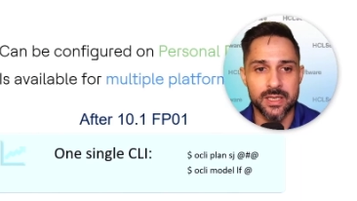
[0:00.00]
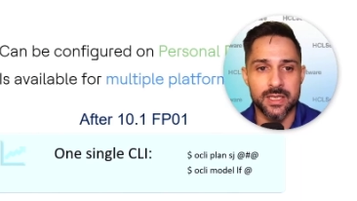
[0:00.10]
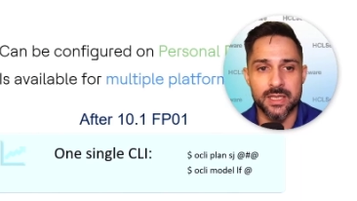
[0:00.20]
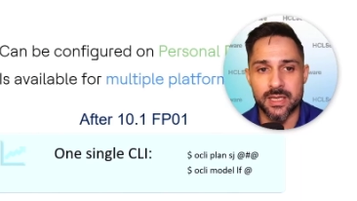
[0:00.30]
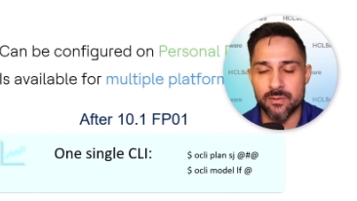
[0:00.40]

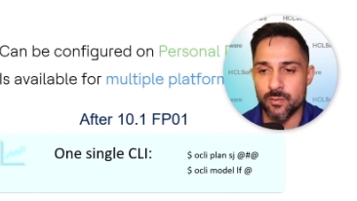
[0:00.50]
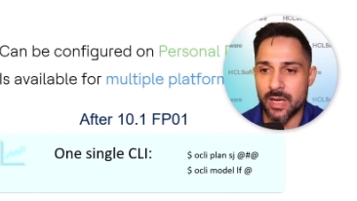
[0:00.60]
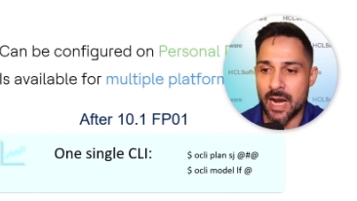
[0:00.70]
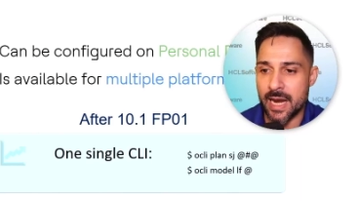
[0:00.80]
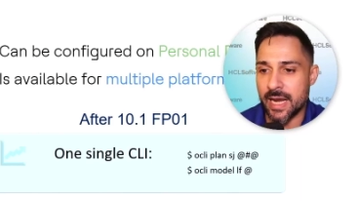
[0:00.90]
And then
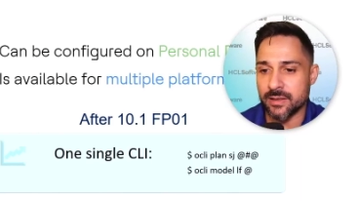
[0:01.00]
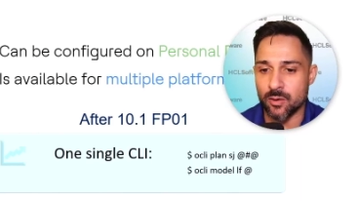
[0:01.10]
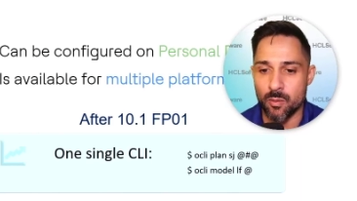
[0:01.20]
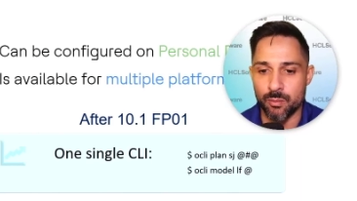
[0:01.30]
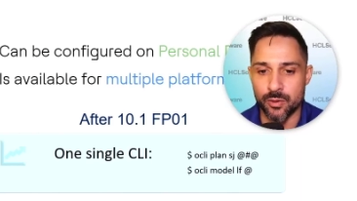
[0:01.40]
I had
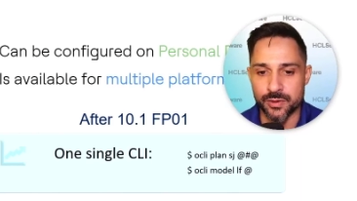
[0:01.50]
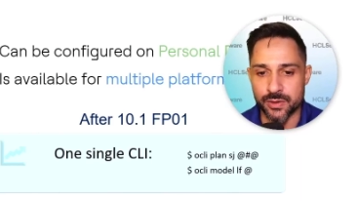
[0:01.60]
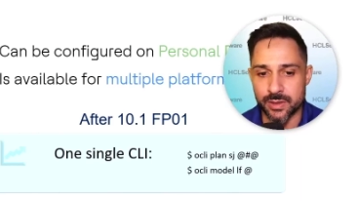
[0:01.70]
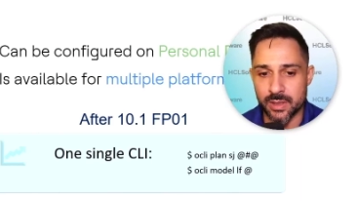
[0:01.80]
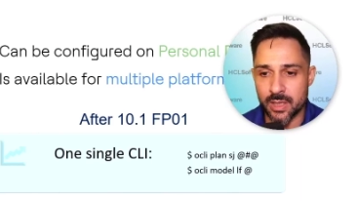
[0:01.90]

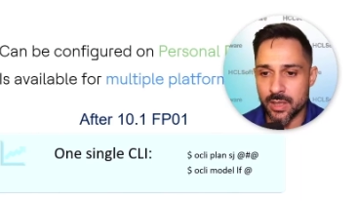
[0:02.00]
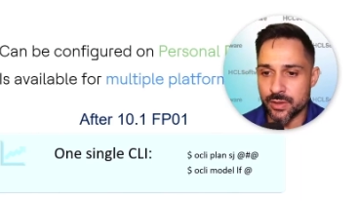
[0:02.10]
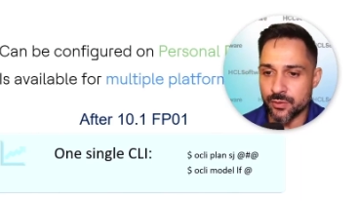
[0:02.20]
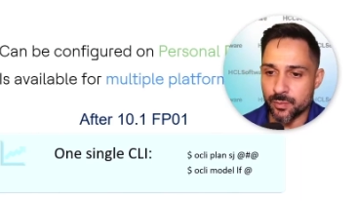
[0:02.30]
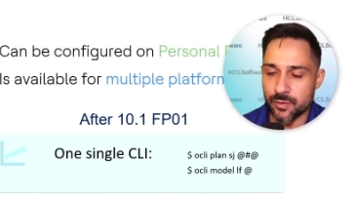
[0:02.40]
composer
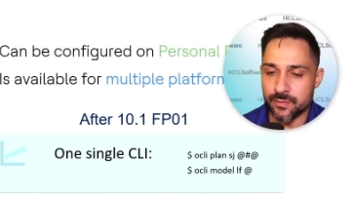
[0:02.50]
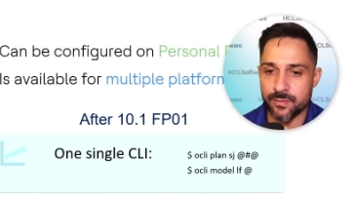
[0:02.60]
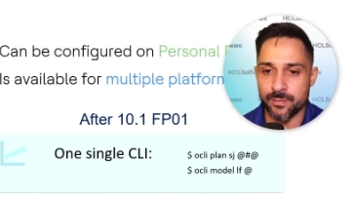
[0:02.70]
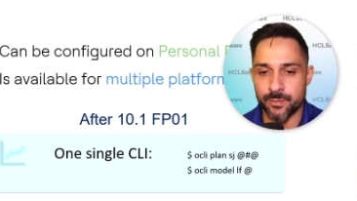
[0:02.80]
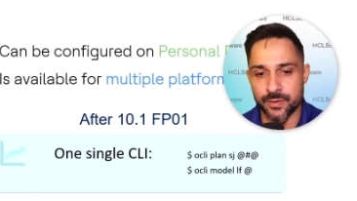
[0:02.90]
to
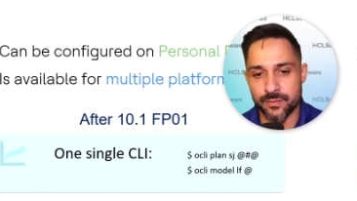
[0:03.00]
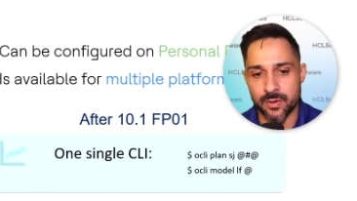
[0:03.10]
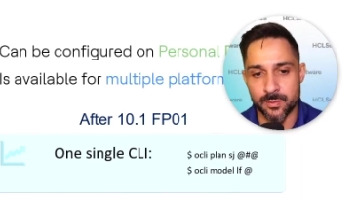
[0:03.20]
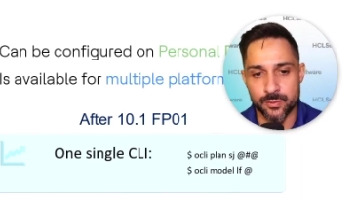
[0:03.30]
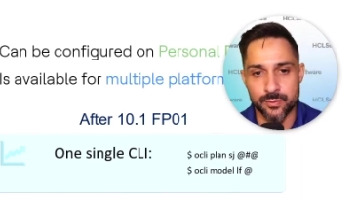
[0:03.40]

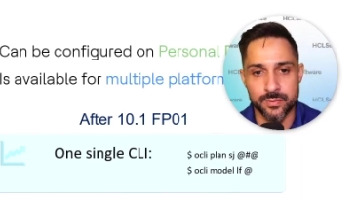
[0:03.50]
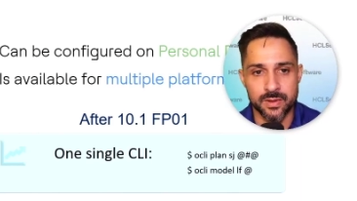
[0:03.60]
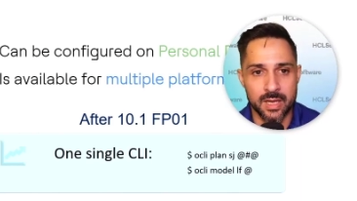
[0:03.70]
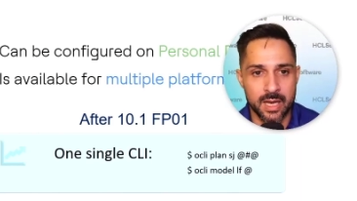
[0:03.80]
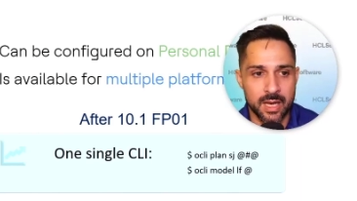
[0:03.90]
perform CRUD
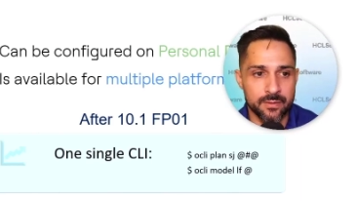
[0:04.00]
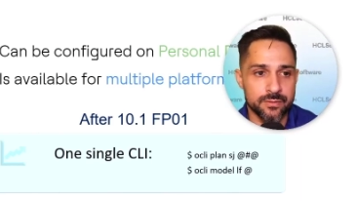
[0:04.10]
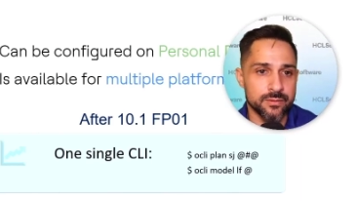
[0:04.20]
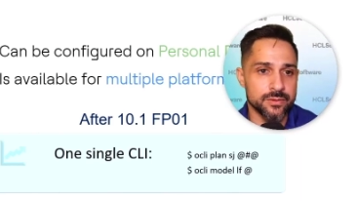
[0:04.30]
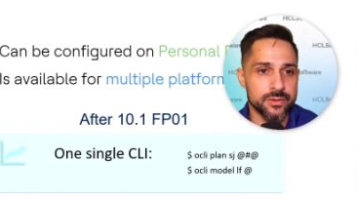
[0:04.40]

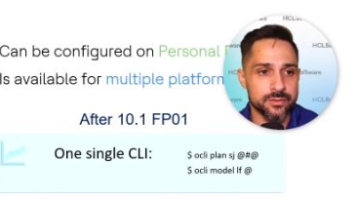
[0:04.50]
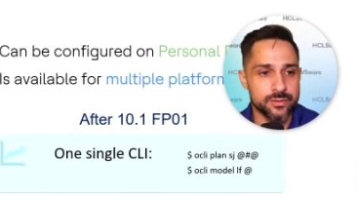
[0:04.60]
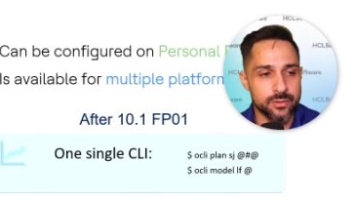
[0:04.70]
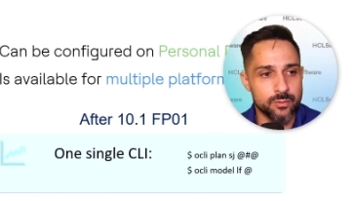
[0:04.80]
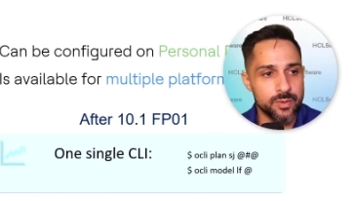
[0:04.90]
functions,
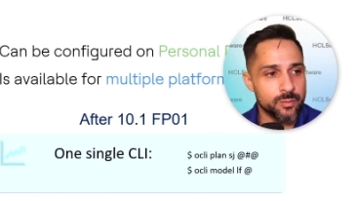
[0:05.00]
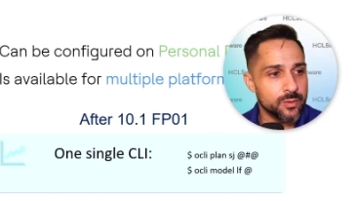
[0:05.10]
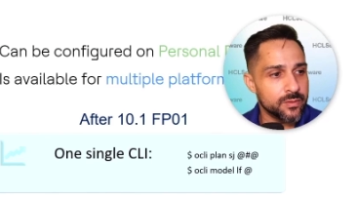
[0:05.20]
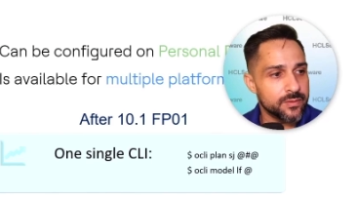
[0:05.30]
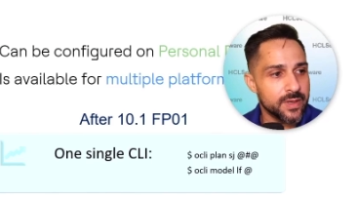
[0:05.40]
so
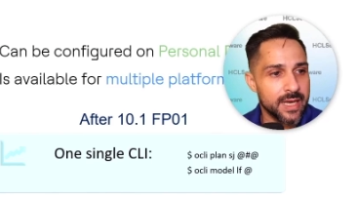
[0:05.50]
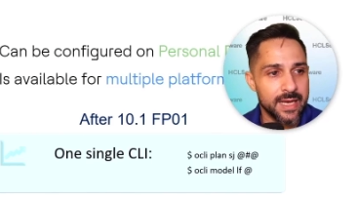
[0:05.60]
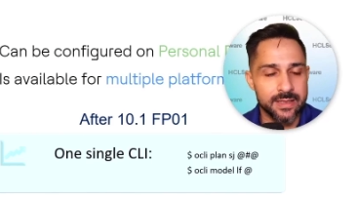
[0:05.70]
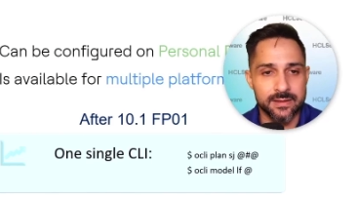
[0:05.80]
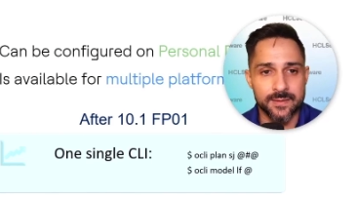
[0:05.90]
remove,
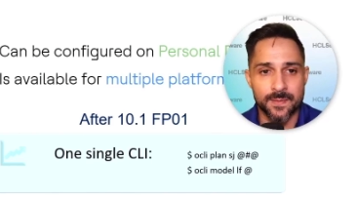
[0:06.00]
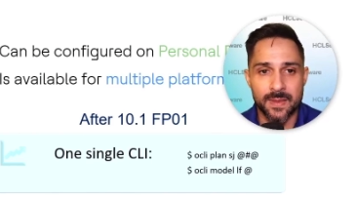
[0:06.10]
add,